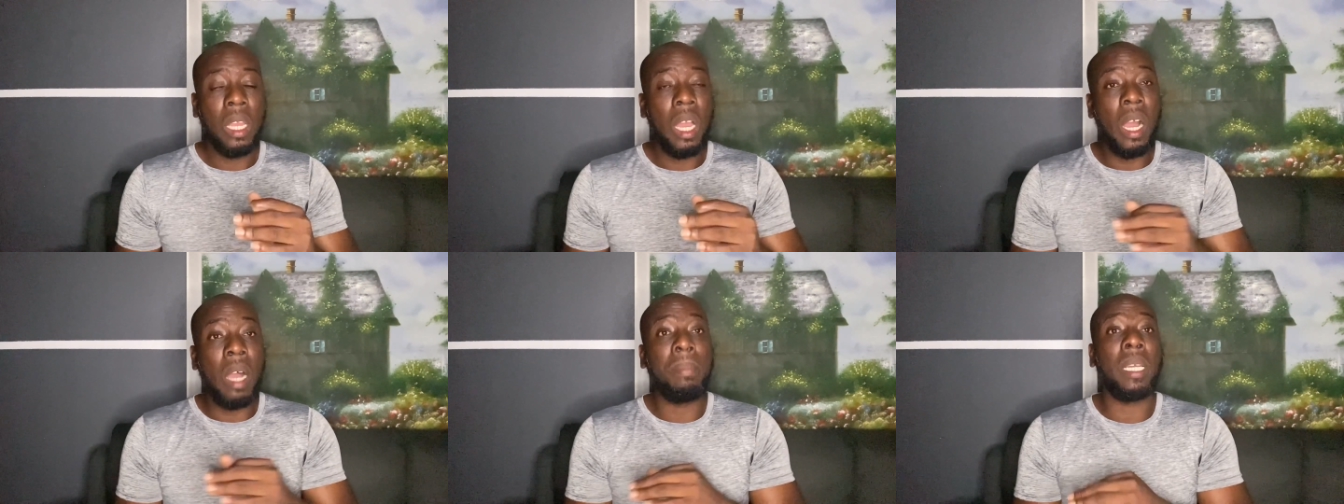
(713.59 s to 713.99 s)

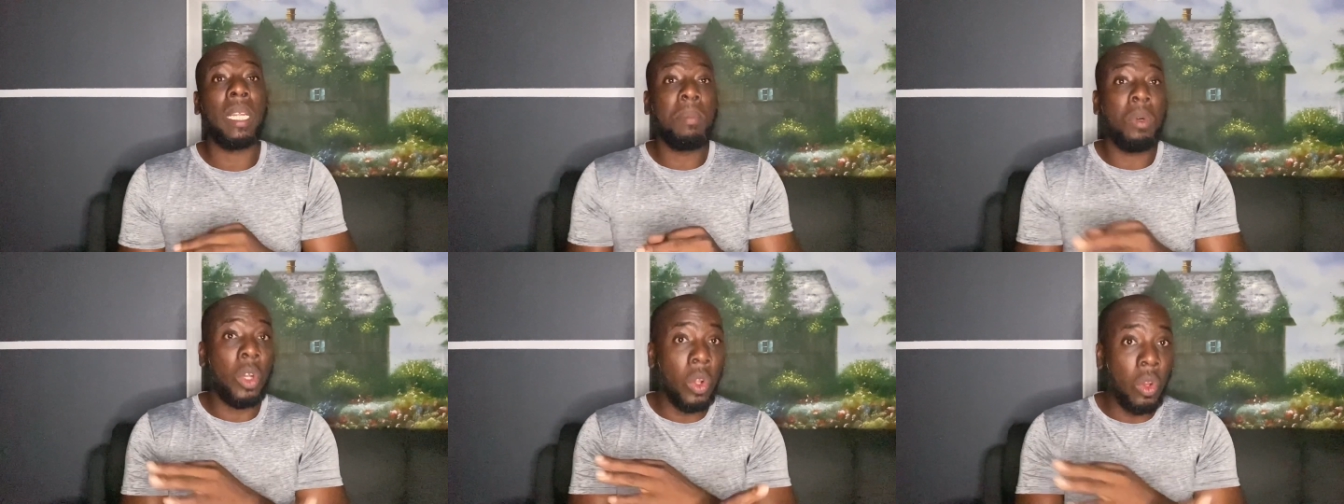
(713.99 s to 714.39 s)
I'm talking
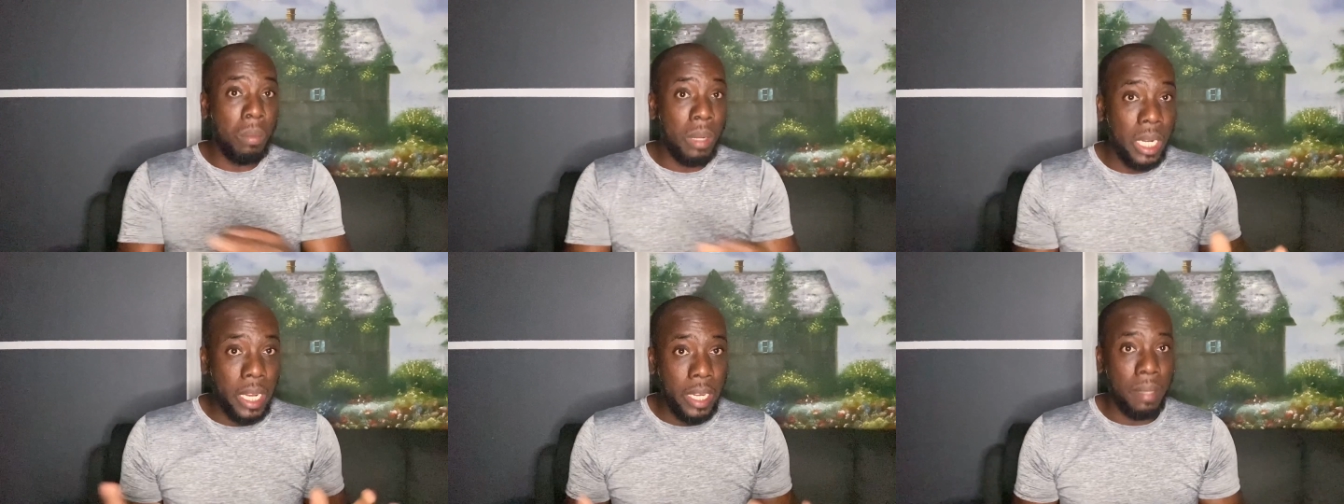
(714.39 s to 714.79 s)
about
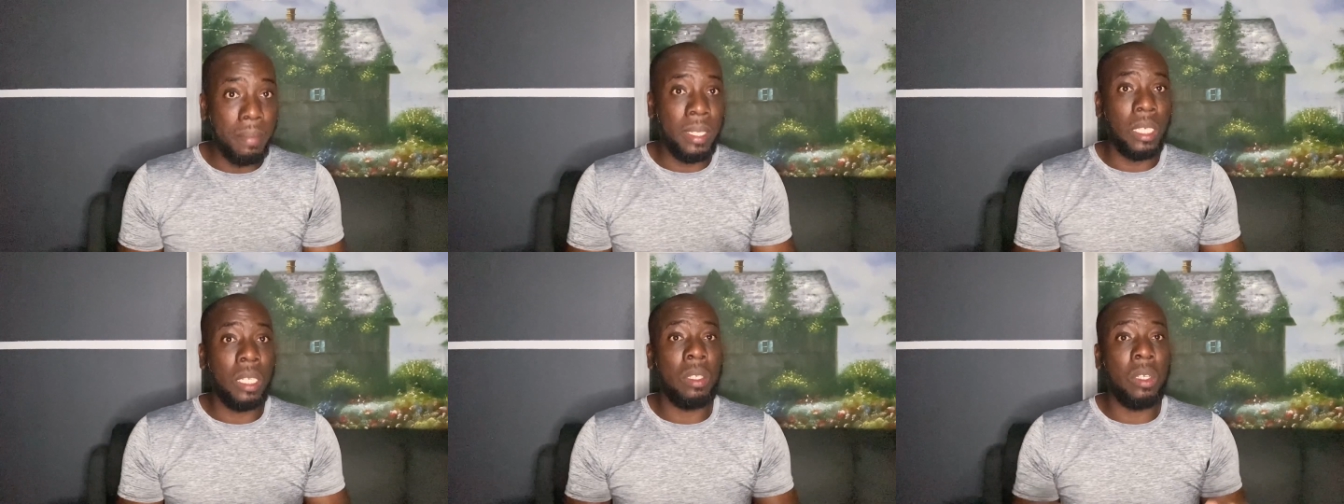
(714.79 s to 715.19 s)
globally here, I'm not
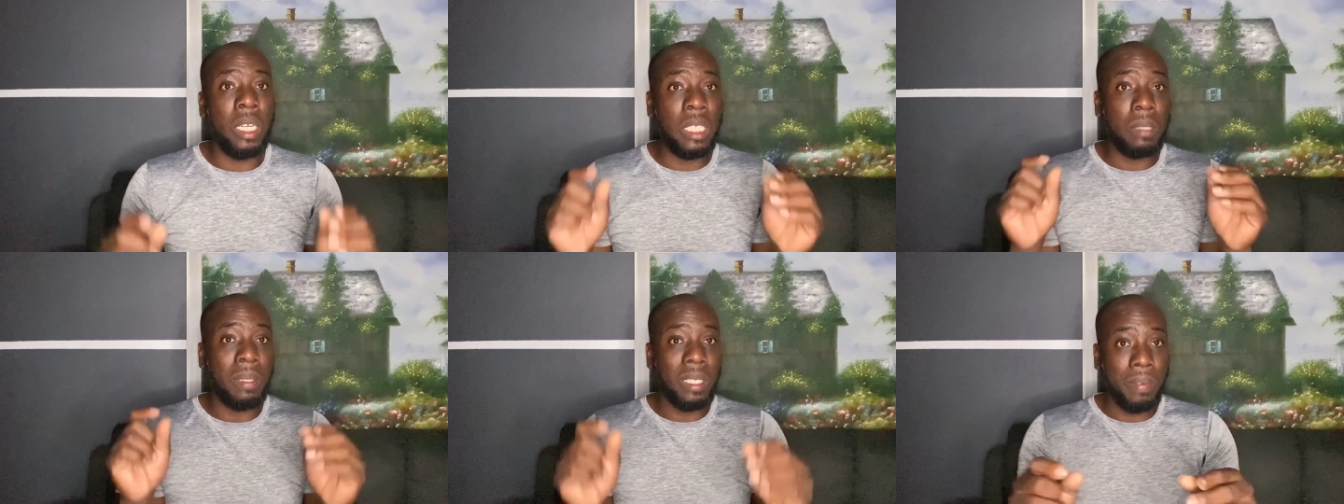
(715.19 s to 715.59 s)
talking about any
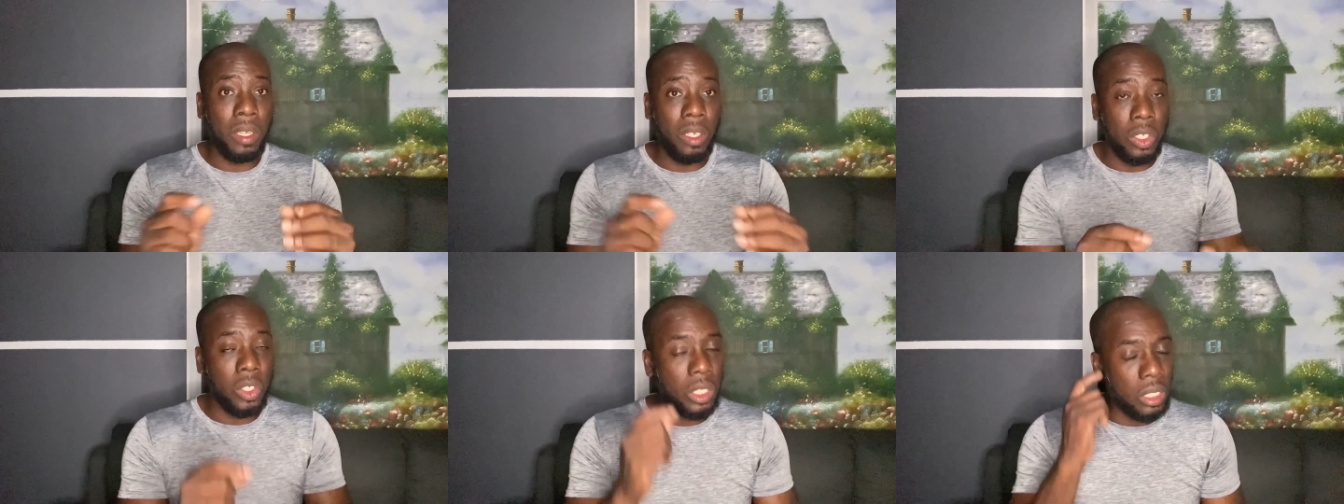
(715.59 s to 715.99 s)
specific
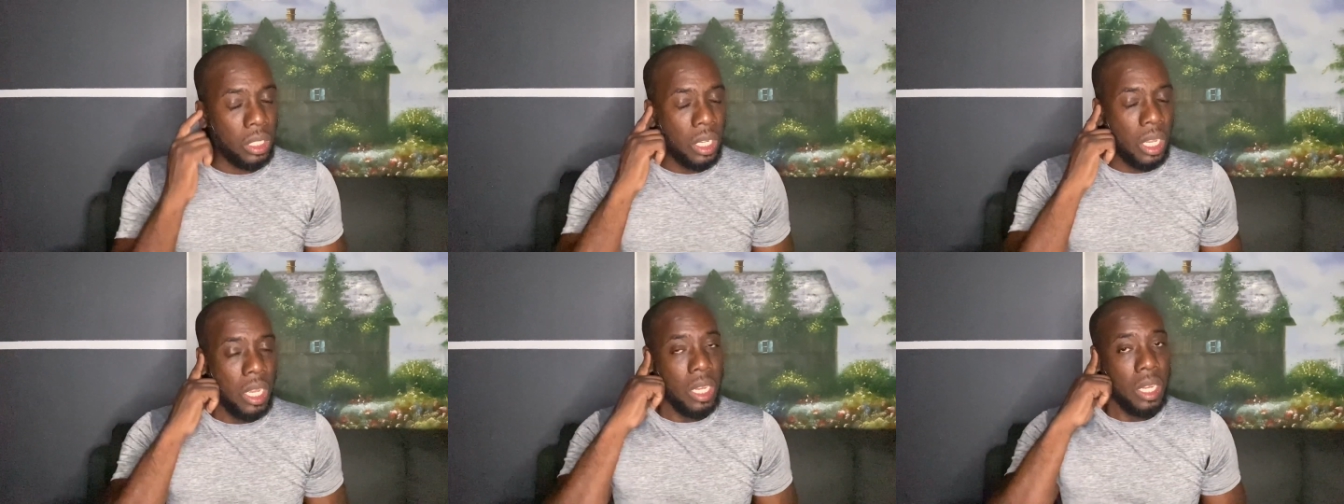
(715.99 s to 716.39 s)
country.
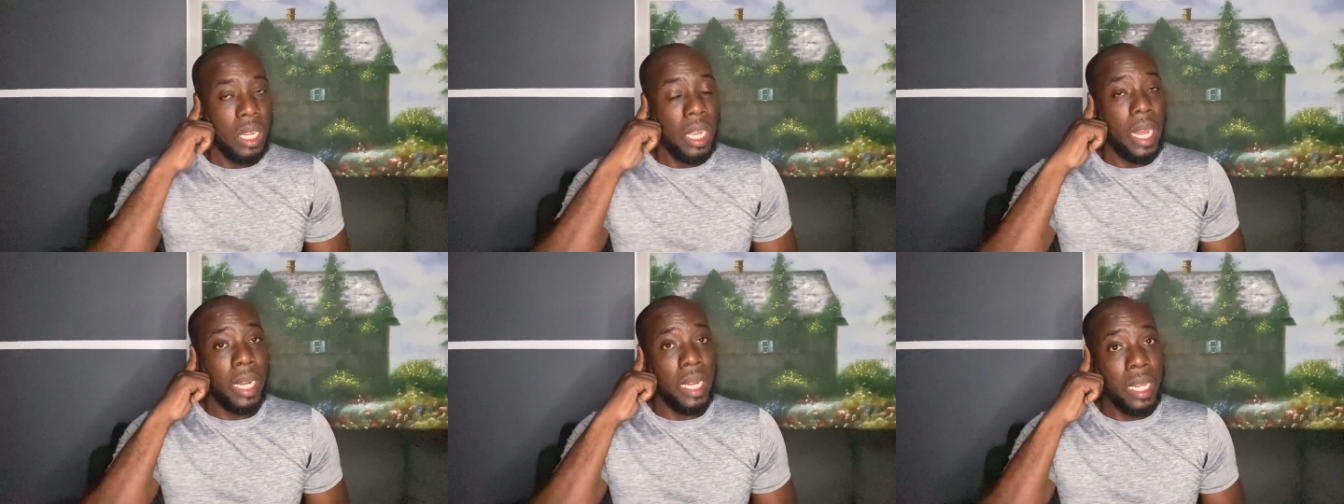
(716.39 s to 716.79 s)

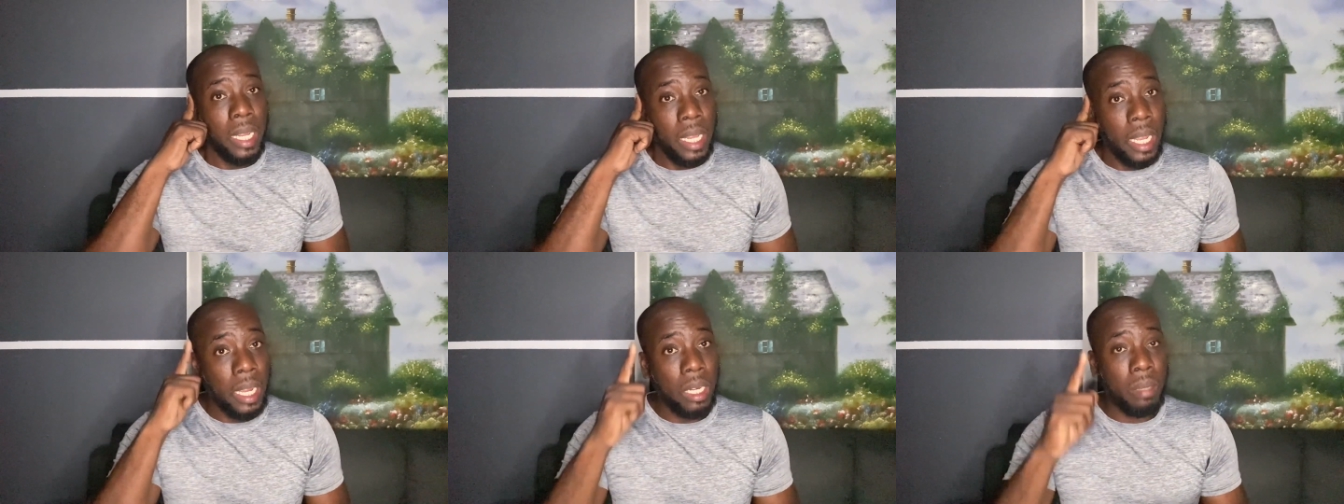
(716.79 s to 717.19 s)
And the
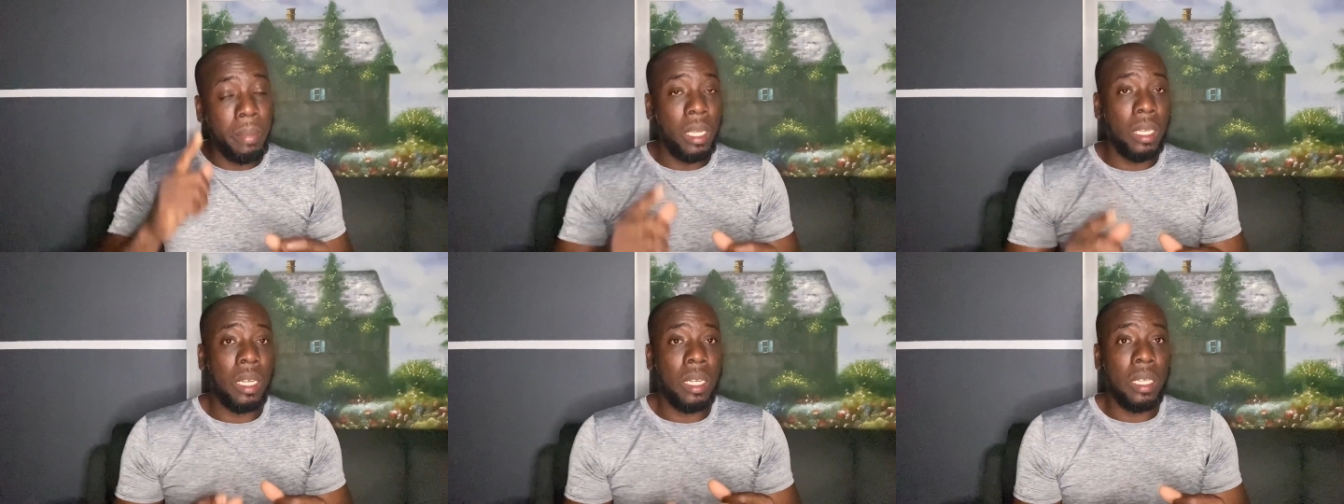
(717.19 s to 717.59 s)

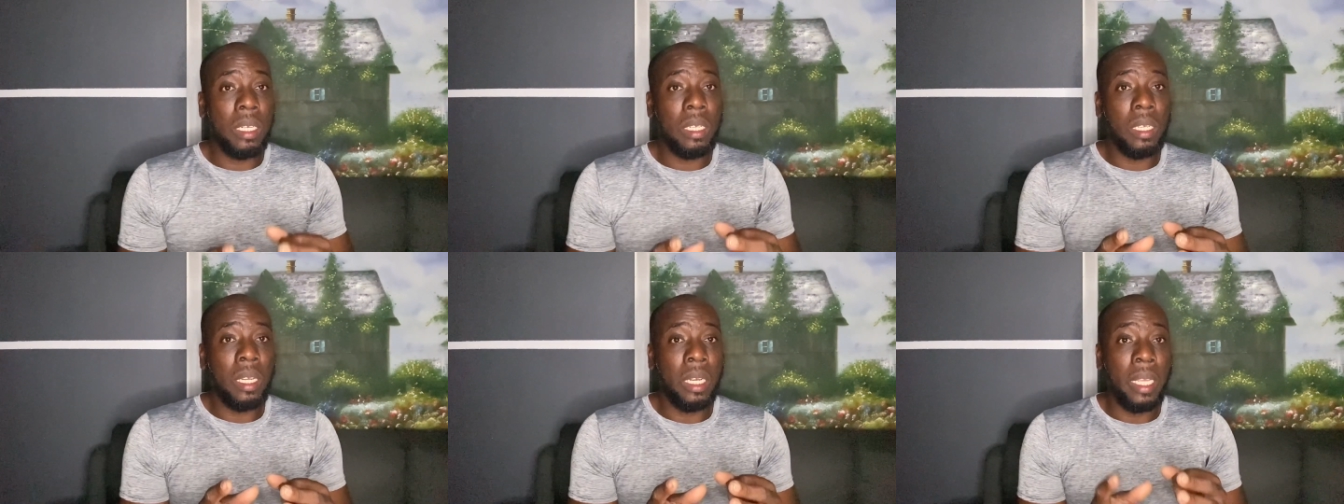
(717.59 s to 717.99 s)

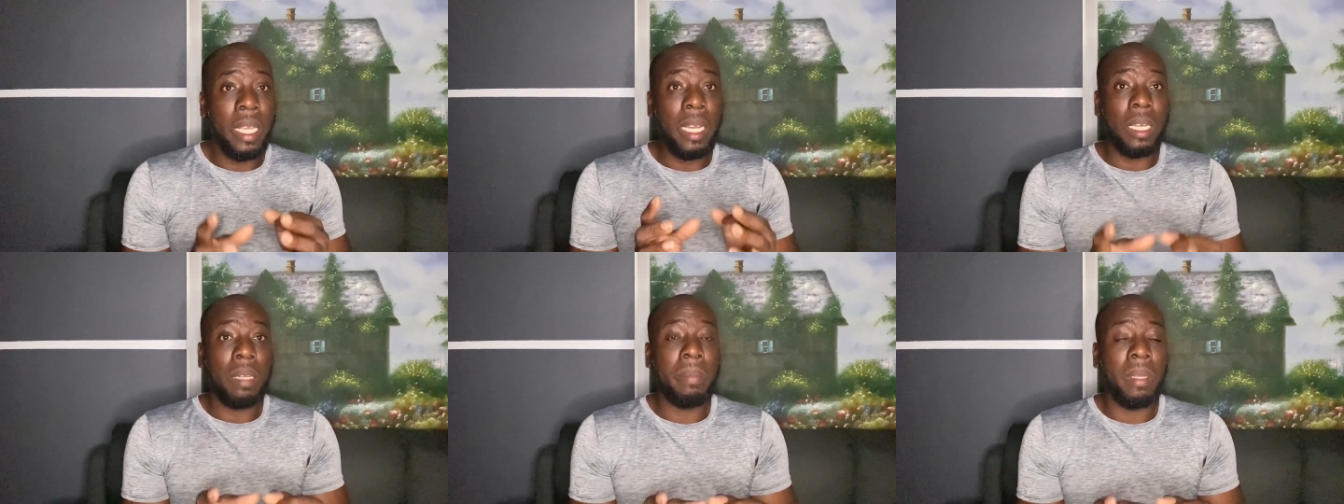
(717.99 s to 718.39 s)
economical uh, and
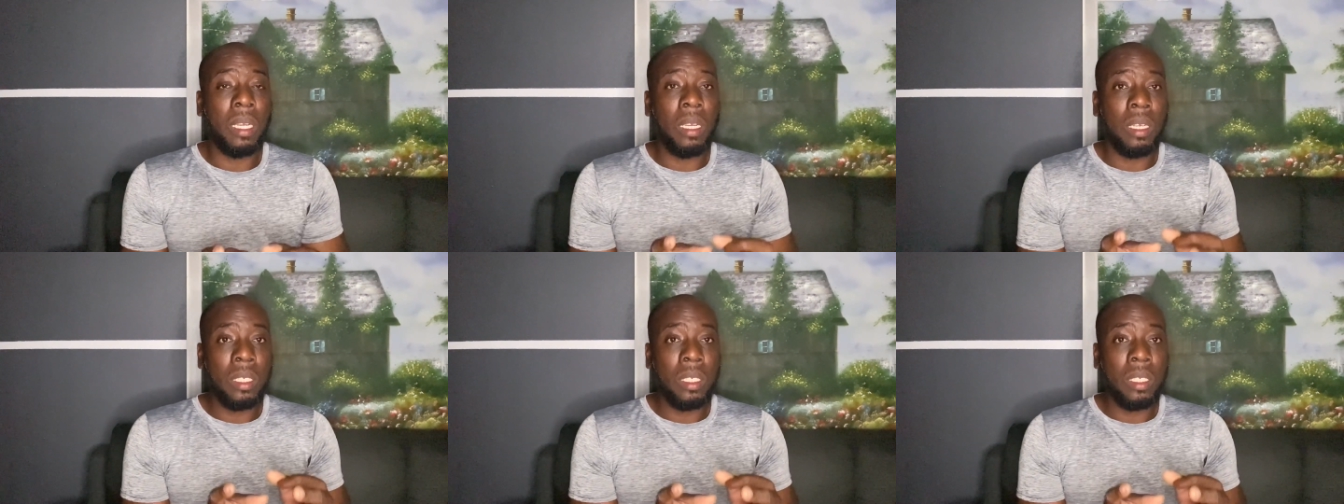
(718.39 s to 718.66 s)
economic